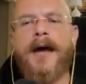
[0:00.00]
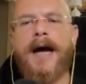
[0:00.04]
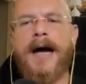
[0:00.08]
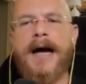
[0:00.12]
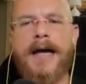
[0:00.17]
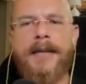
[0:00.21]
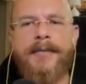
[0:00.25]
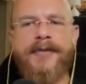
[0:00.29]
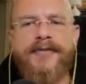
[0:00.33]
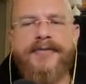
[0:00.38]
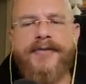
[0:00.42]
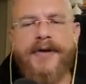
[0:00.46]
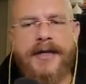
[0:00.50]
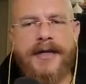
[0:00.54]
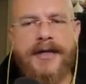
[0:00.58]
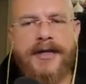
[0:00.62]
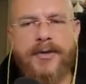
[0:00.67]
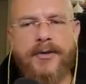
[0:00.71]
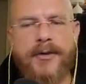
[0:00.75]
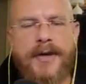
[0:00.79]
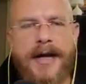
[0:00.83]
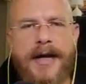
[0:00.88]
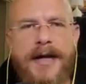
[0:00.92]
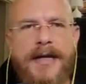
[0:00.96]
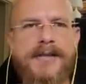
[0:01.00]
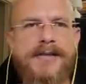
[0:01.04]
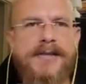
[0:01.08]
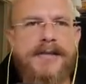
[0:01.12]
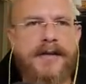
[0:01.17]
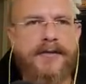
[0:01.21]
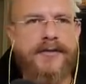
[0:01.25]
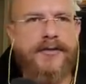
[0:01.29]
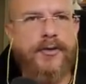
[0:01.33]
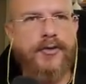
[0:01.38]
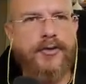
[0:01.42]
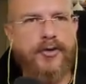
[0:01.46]
I'm inviting you guys
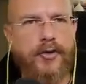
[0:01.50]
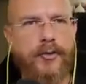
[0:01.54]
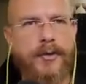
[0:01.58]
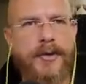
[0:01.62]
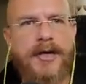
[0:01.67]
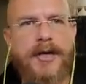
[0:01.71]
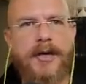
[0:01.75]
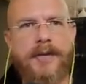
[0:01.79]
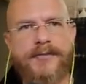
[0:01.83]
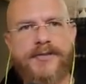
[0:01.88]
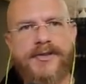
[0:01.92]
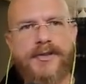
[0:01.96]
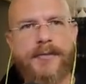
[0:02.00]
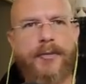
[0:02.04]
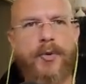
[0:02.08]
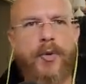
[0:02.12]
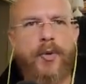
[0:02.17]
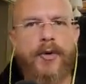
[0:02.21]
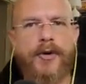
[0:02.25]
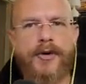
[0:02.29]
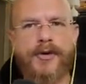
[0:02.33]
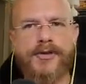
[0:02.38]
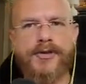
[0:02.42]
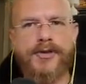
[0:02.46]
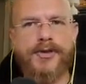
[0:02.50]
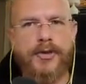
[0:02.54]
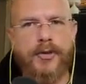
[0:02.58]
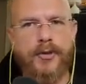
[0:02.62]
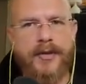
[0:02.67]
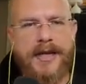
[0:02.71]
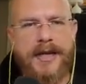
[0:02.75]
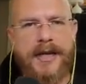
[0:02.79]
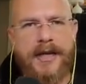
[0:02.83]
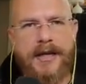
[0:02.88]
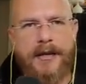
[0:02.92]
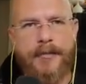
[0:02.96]
that if you do become supporters, you
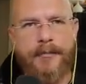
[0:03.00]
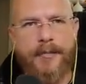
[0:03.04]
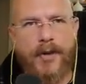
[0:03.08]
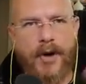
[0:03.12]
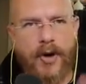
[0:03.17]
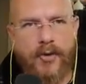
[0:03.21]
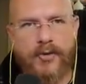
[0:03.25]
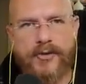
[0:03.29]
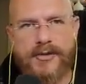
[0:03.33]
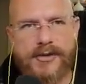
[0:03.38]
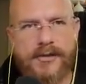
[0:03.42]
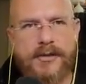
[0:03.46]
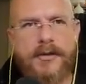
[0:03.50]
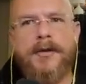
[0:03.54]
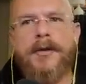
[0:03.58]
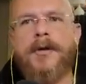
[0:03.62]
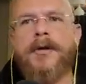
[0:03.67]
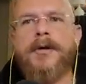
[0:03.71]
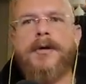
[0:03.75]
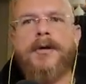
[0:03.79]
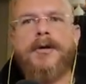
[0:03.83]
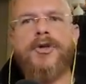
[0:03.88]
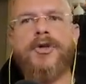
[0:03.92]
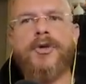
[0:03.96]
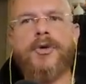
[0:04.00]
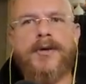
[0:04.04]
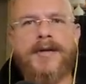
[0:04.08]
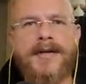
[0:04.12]
can post, you